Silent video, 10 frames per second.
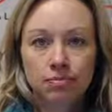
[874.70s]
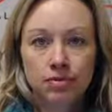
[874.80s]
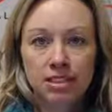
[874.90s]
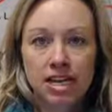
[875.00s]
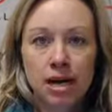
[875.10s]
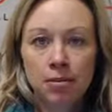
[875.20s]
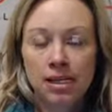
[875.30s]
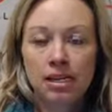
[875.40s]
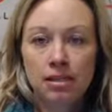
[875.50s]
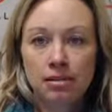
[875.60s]

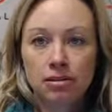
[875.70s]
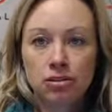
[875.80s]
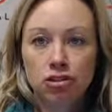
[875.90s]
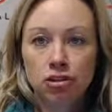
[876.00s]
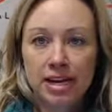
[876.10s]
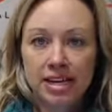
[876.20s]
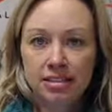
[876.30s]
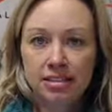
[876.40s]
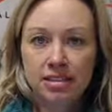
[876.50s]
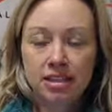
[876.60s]
dominant
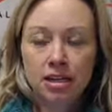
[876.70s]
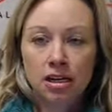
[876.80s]
traits,